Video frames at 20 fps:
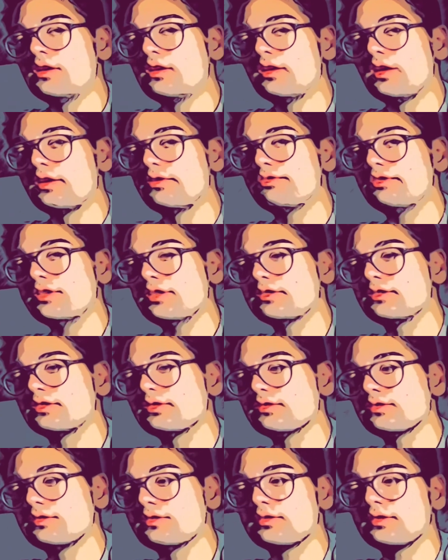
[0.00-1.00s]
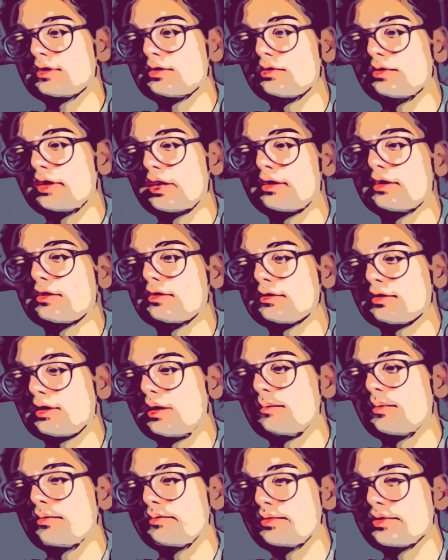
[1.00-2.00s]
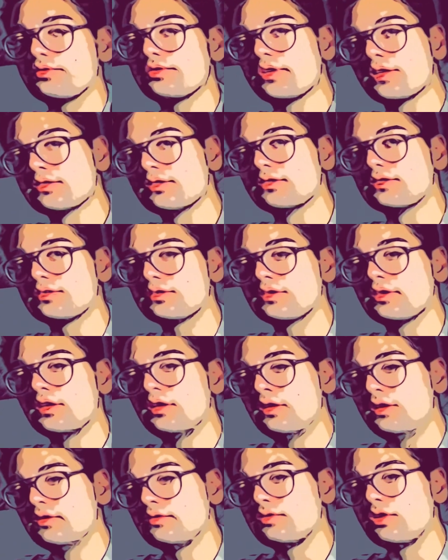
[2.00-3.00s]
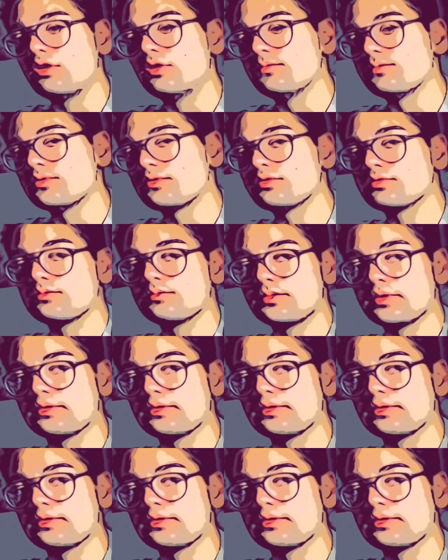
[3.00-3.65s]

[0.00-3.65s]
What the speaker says: I think you can come up with other terms.